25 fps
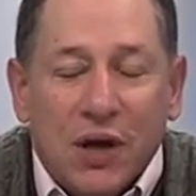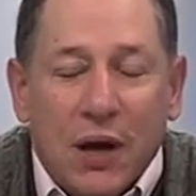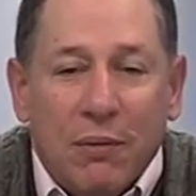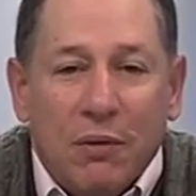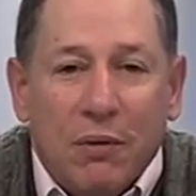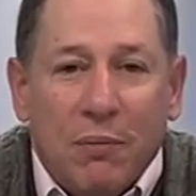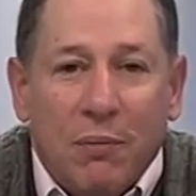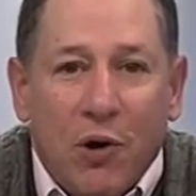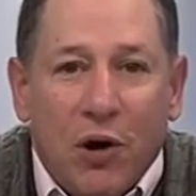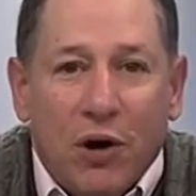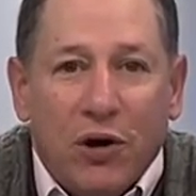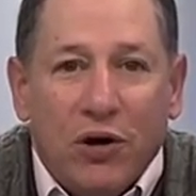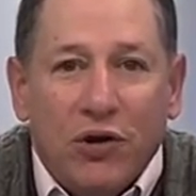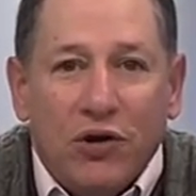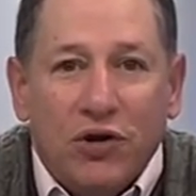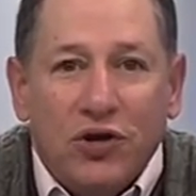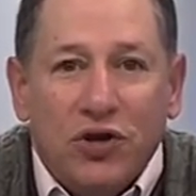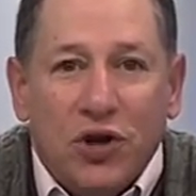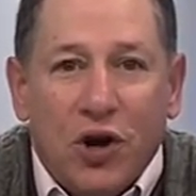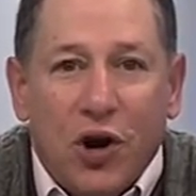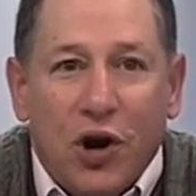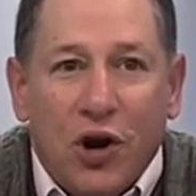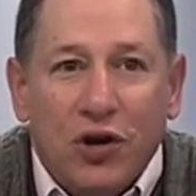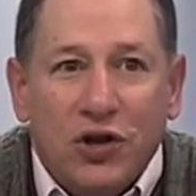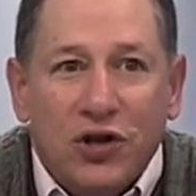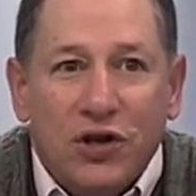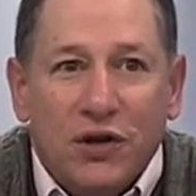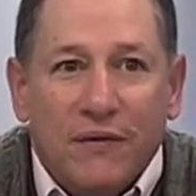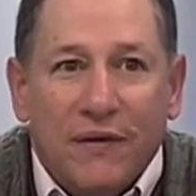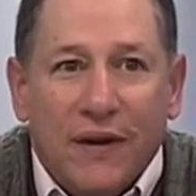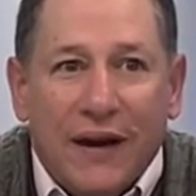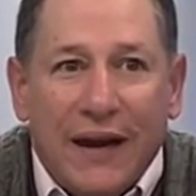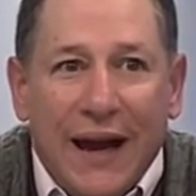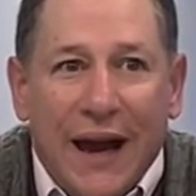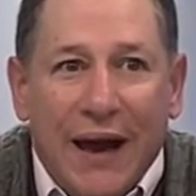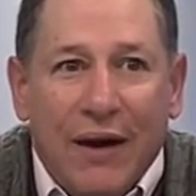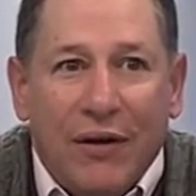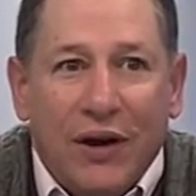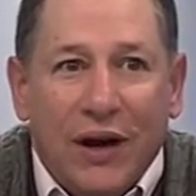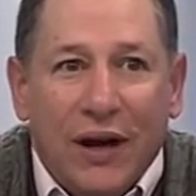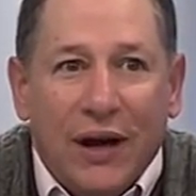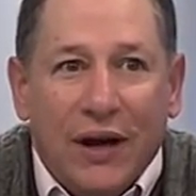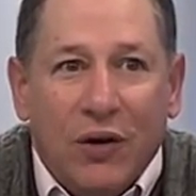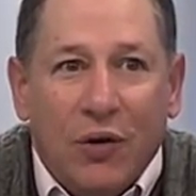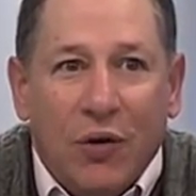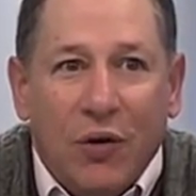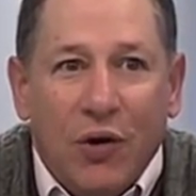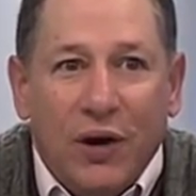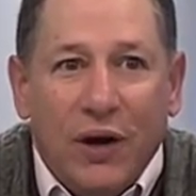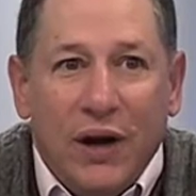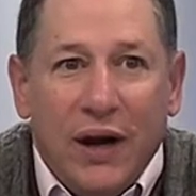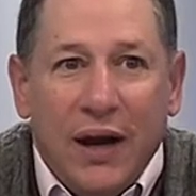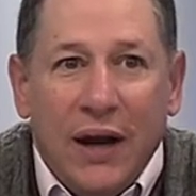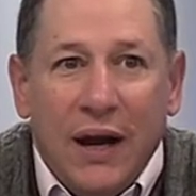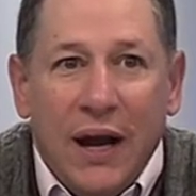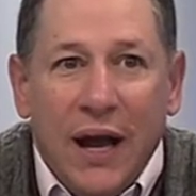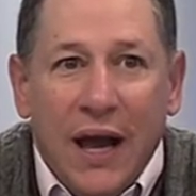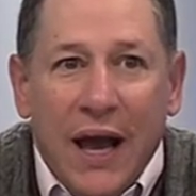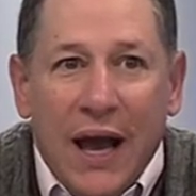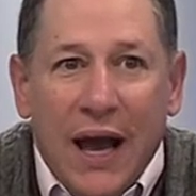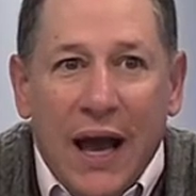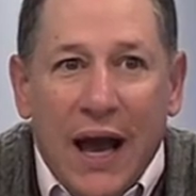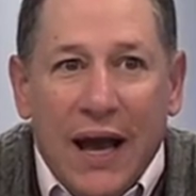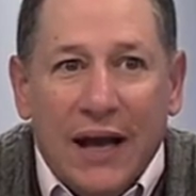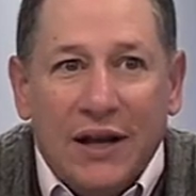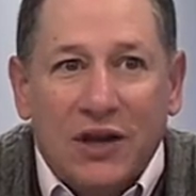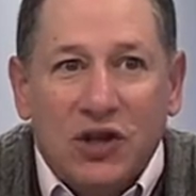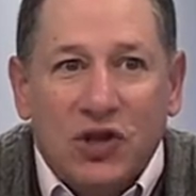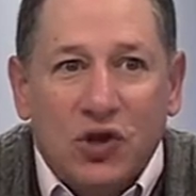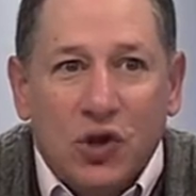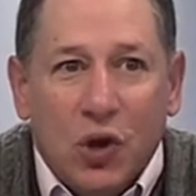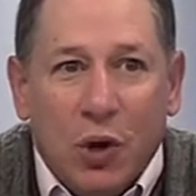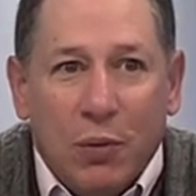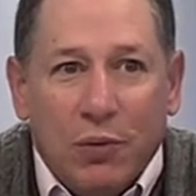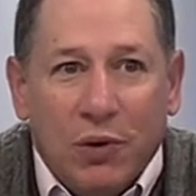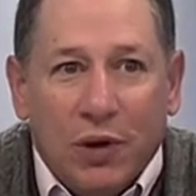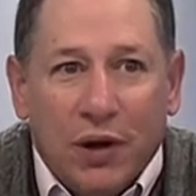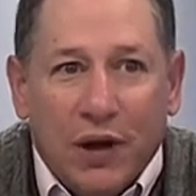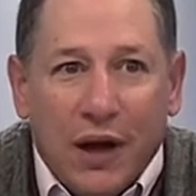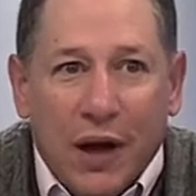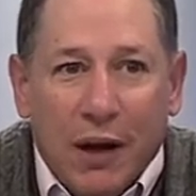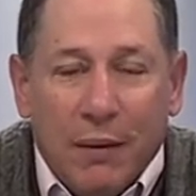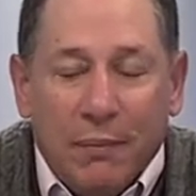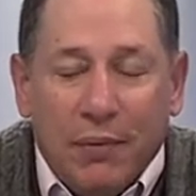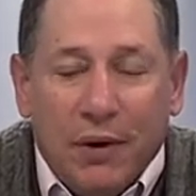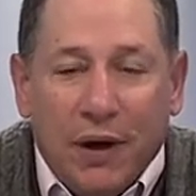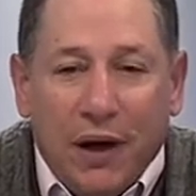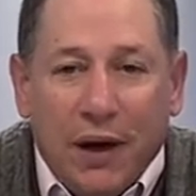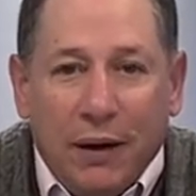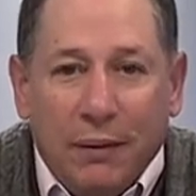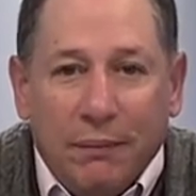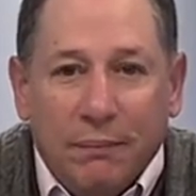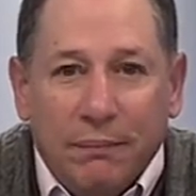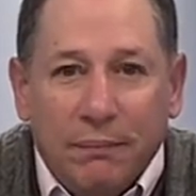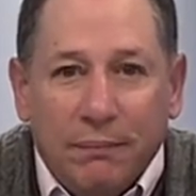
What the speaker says: I'm the partner in charge of accounting and auditing at Sobel & Company.